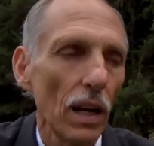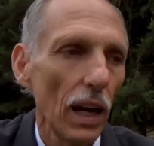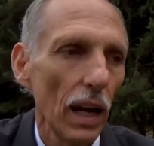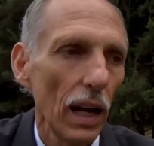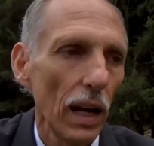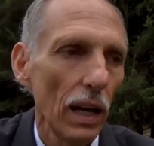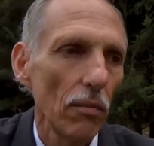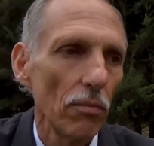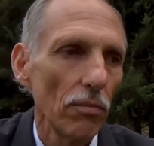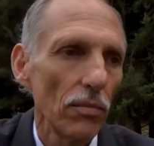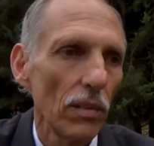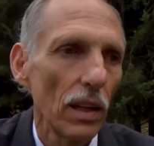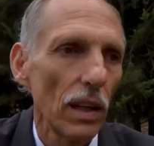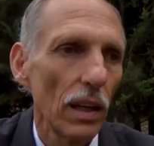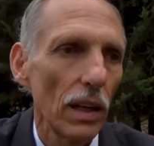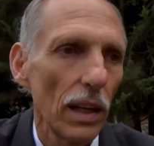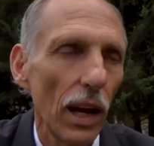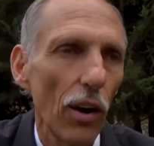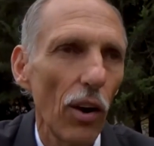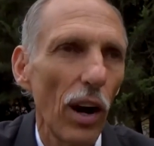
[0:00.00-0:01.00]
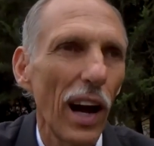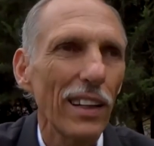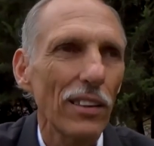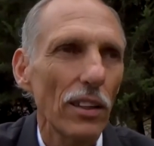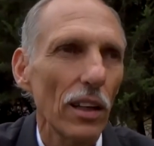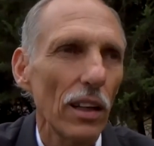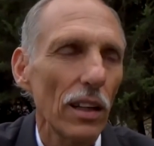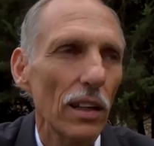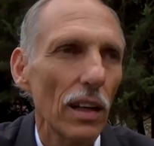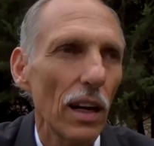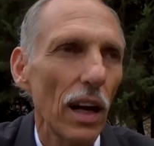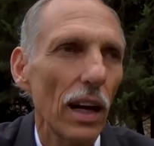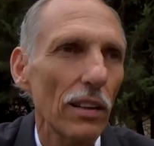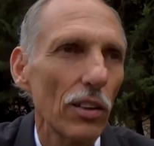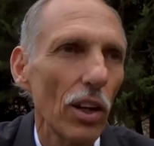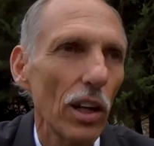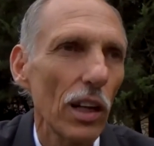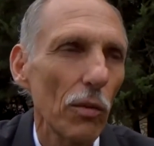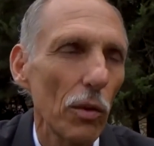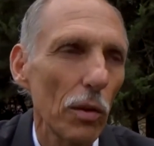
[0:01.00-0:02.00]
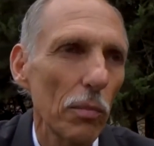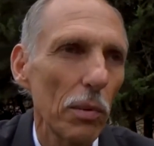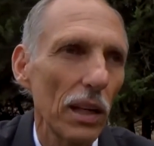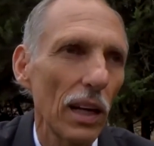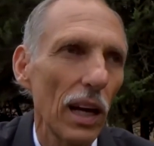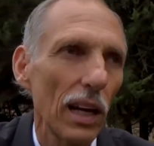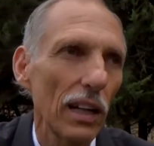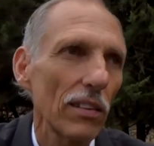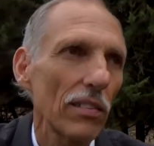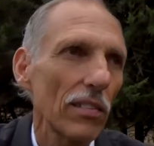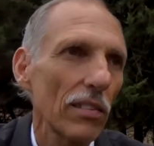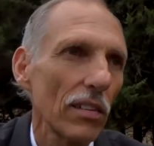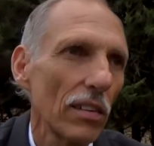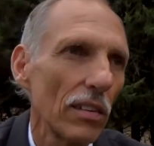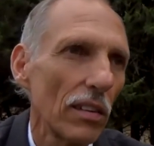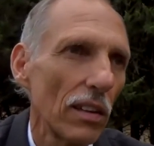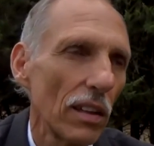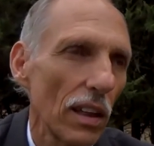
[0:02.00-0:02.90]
Now I thought it would be nice